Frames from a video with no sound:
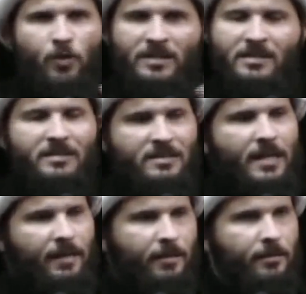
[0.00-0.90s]
What does it
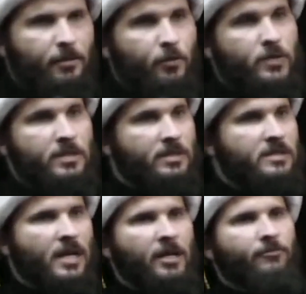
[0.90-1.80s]
say? You see a
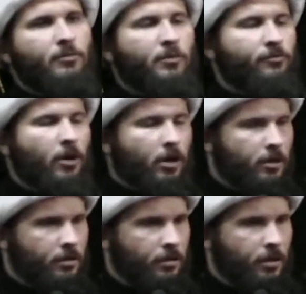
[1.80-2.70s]
sign from
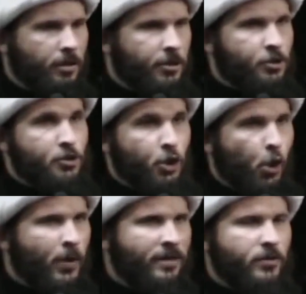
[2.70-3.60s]
afar, just
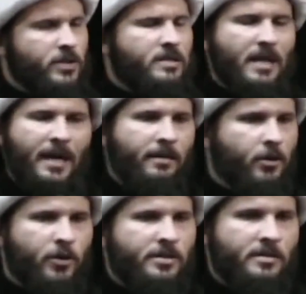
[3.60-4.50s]
knowing there's a sign
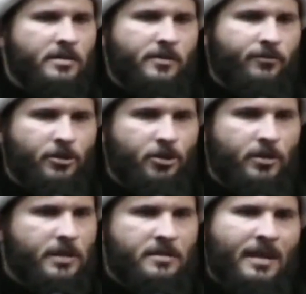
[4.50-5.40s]
there isn't
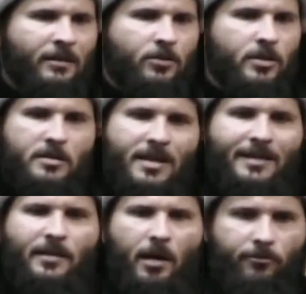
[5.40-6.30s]
sufficient. It's not good, it's
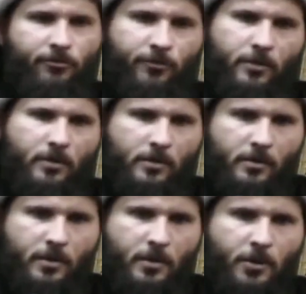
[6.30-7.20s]
not enough.
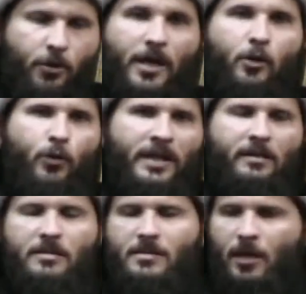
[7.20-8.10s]
You got to
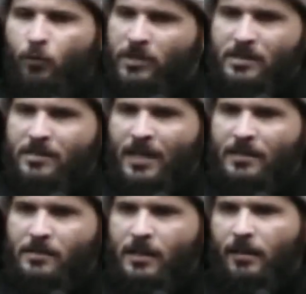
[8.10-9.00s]
read the sign. What does the
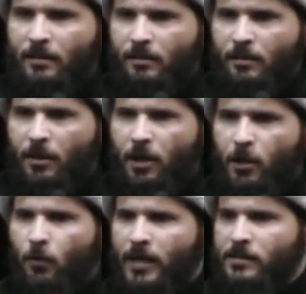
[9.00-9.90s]
sign say?
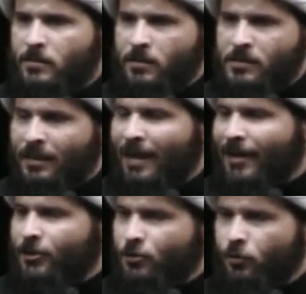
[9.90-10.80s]
Otherwise, it doesn't
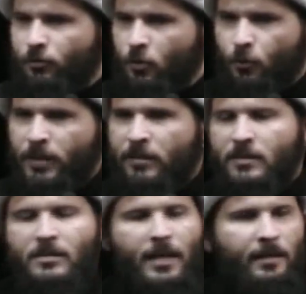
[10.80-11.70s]
guide you. If you don't read
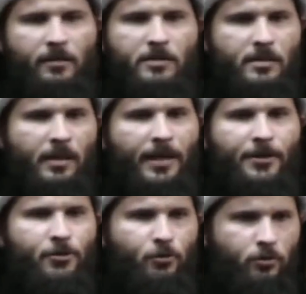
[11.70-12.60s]
the sign, it doesn't
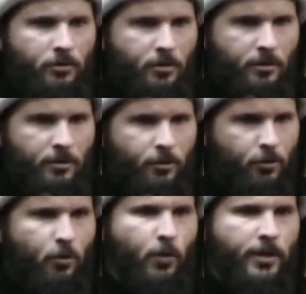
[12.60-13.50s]
guide you. You
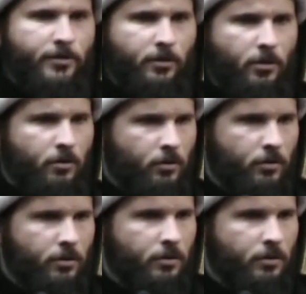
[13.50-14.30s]
don't know where to go.